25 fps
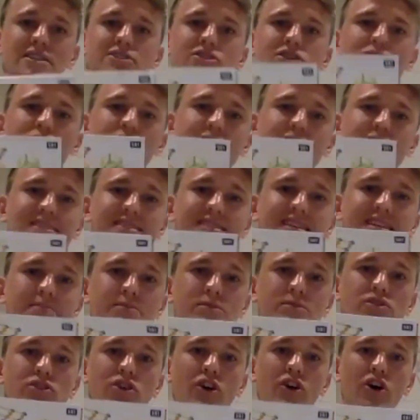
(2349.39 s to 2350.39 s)
So the STEAM
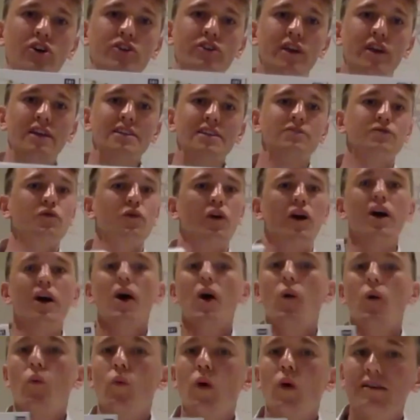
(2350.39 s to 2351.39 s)
Starter is for
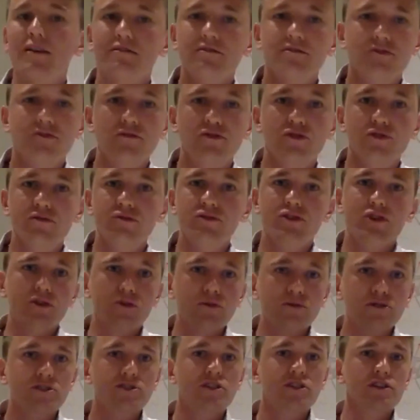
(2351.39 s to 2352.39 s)
1 to 2
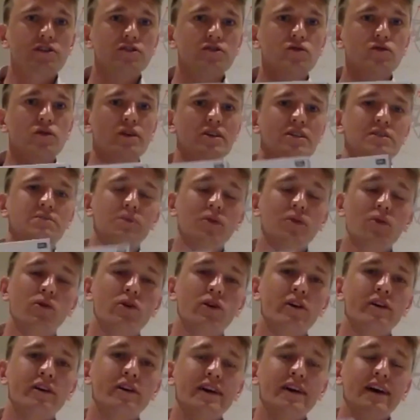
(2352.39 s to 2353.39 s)
users to
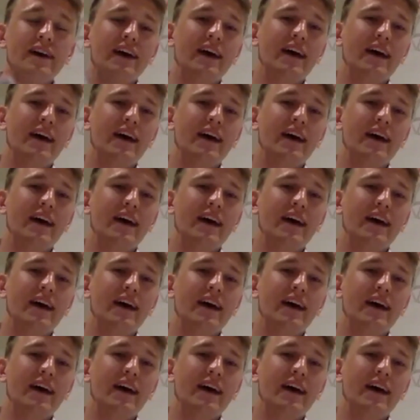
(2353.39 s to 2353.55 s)
explore.